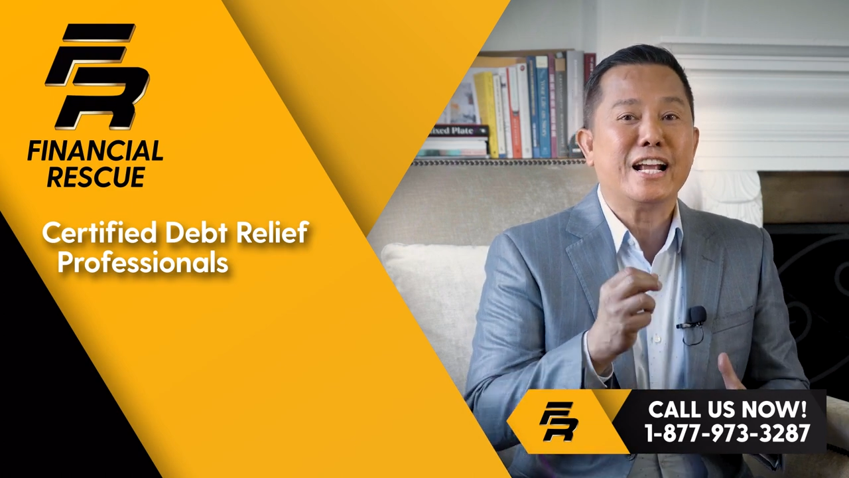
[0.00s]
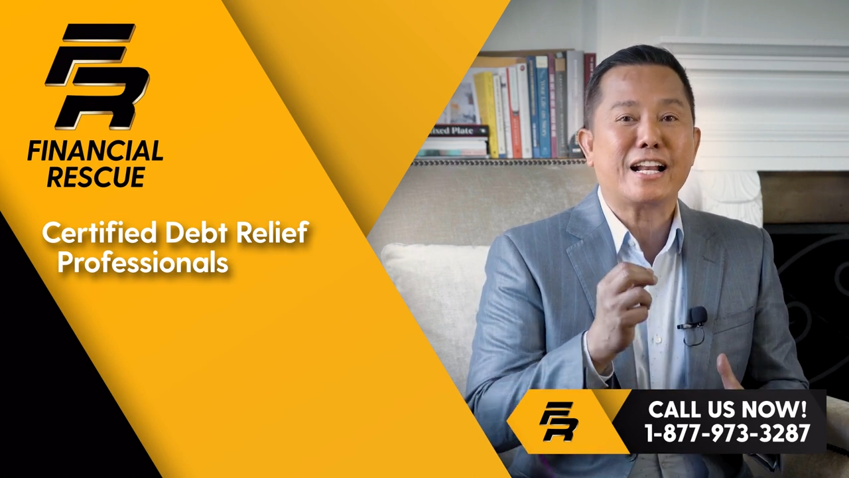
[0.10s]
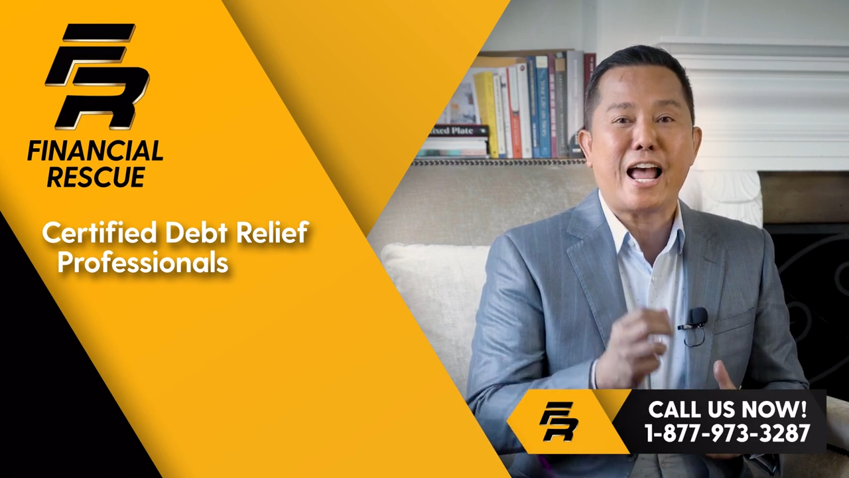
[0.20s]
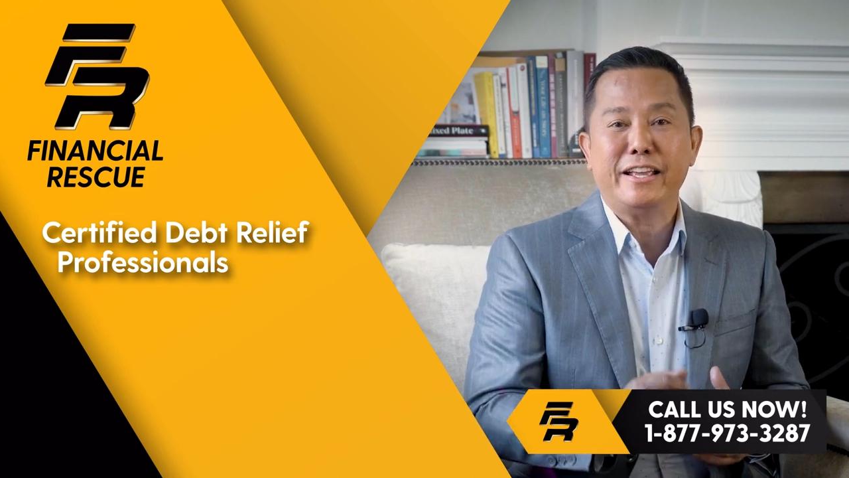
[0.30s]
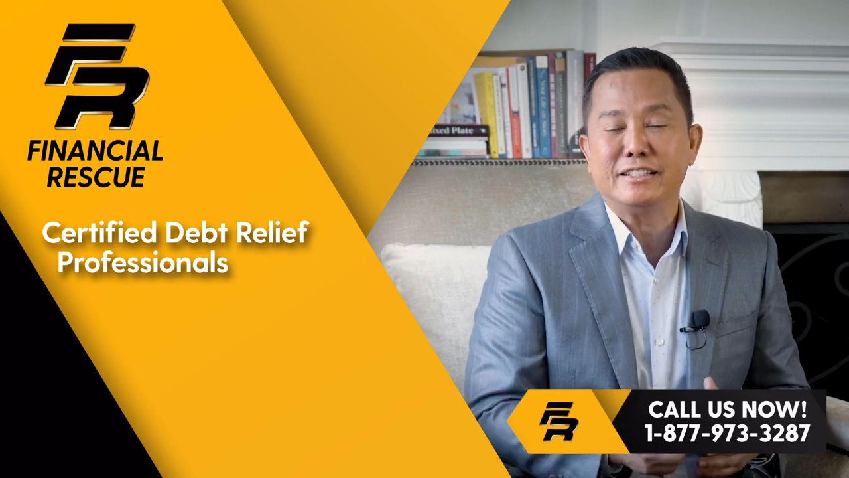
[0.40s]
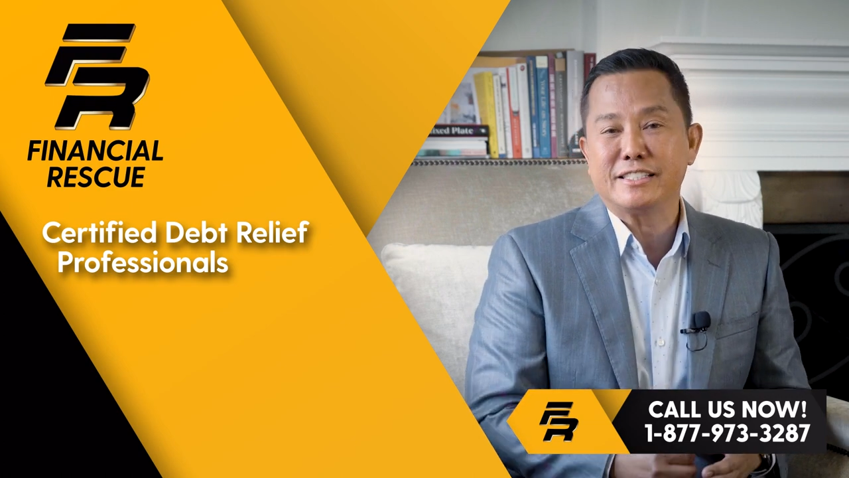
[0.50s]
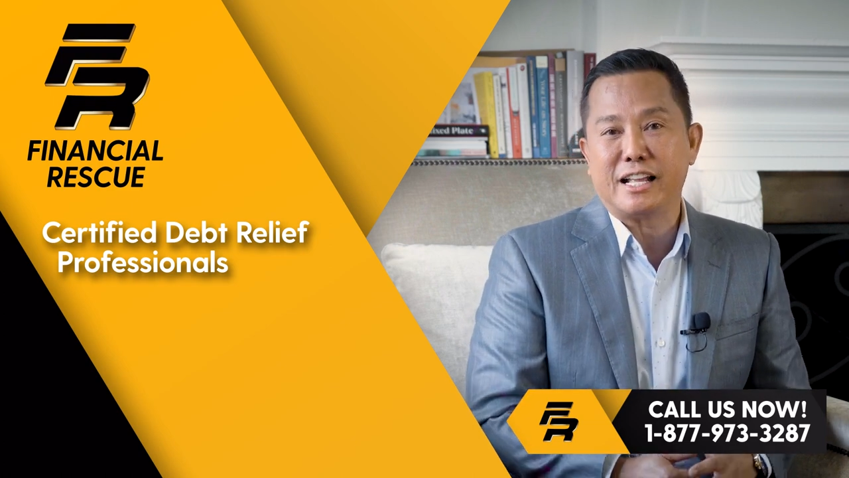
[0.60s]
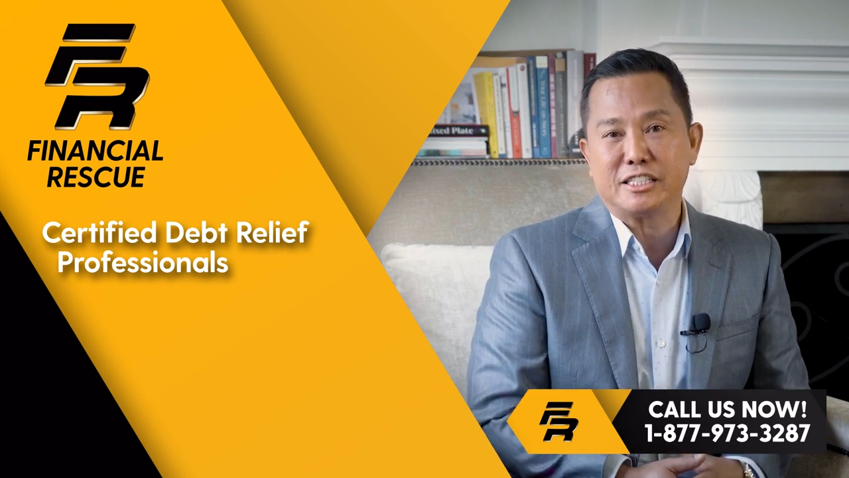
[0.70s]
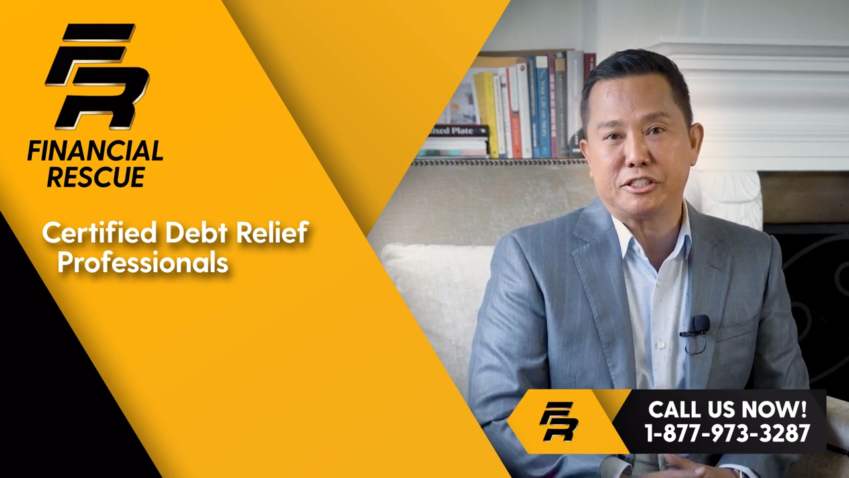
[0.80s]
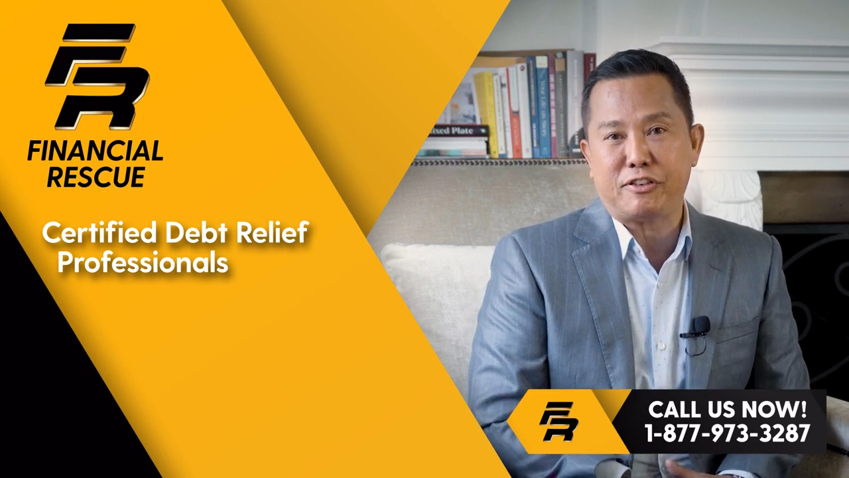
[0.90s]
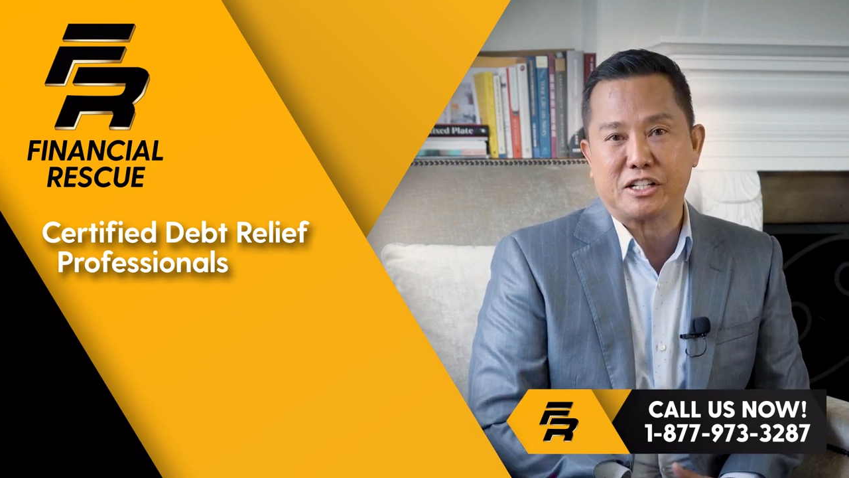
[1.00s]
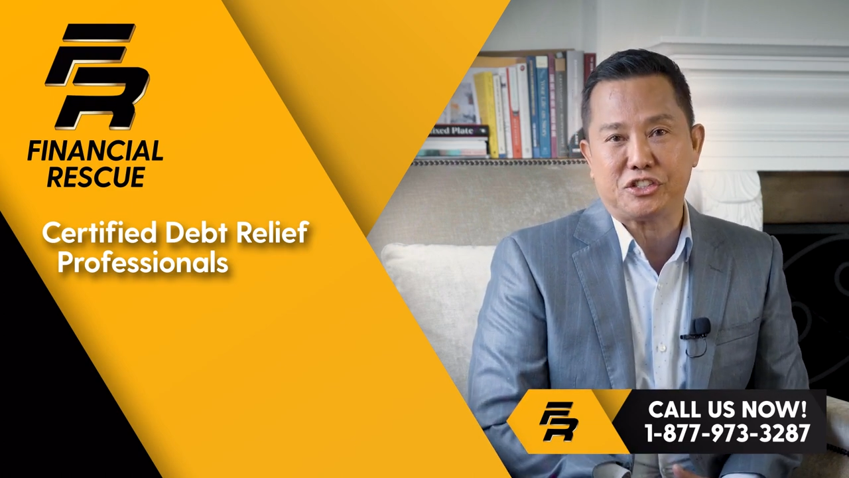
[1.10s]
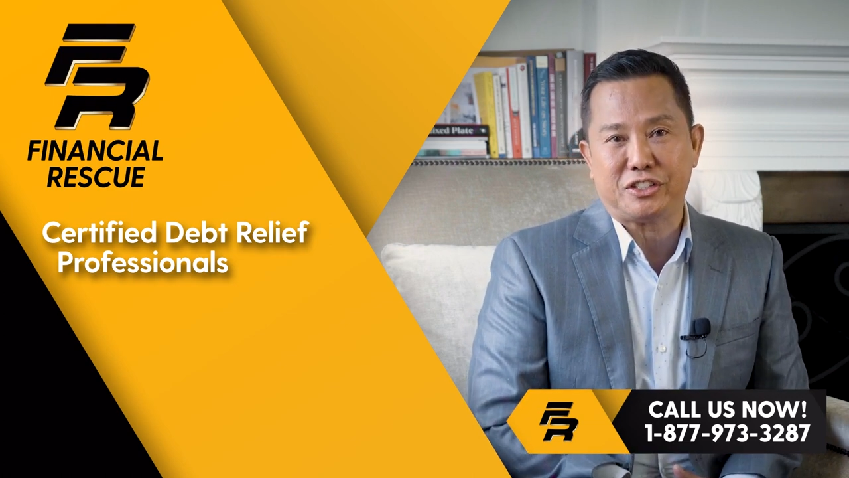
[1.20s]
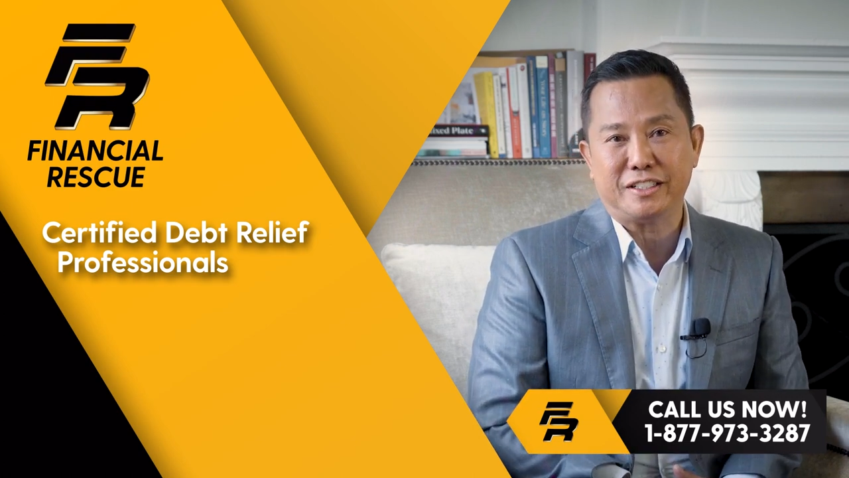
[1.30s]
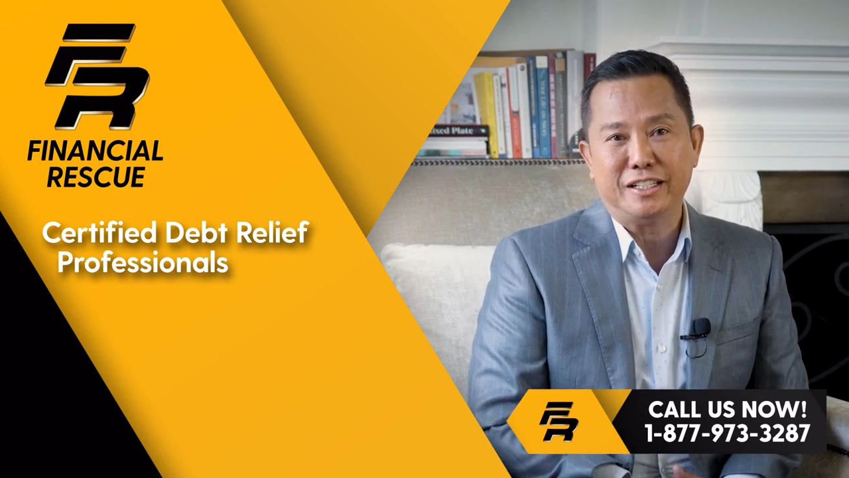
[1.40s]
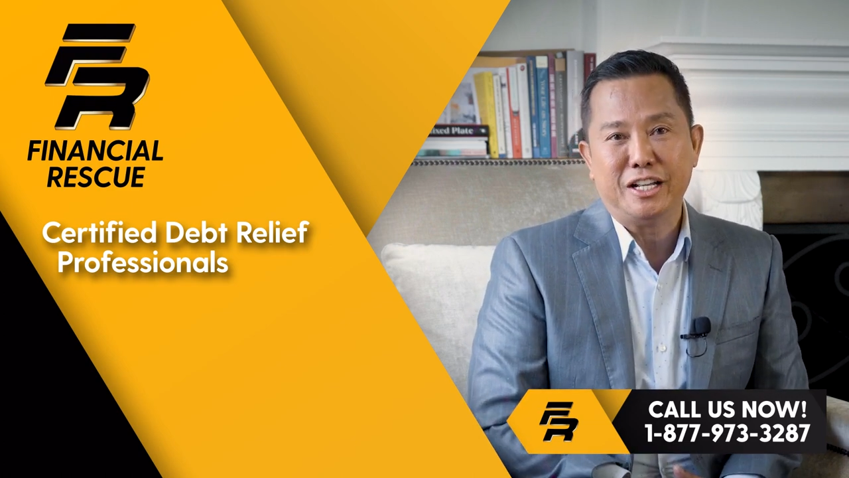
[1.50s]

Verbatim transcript: client satisfaction.